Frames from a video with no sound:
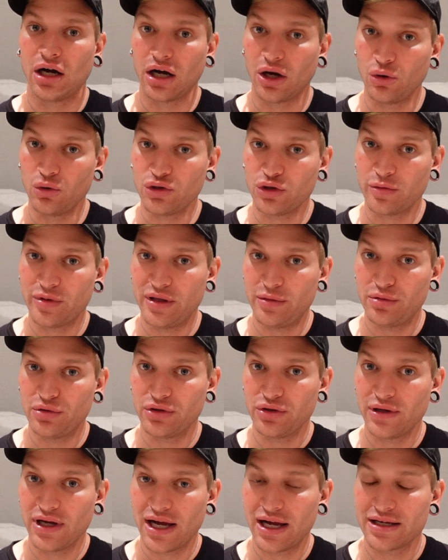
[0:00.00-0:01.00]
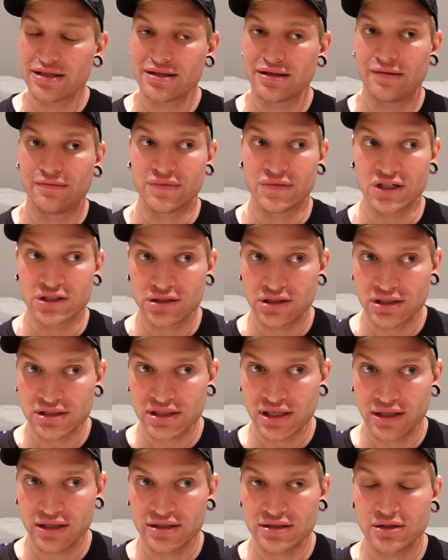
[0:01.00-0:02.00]
older people, you guys, I'm just gonna
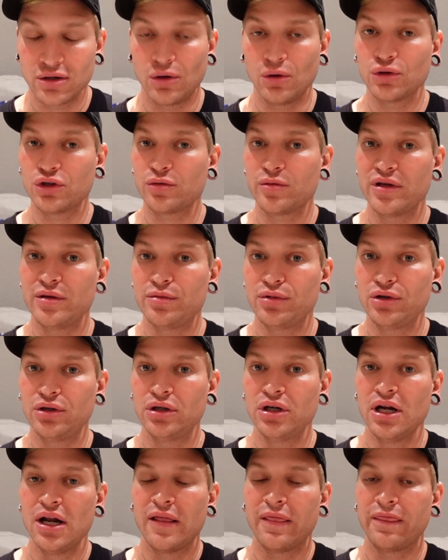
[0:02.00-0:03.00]
say this, older people,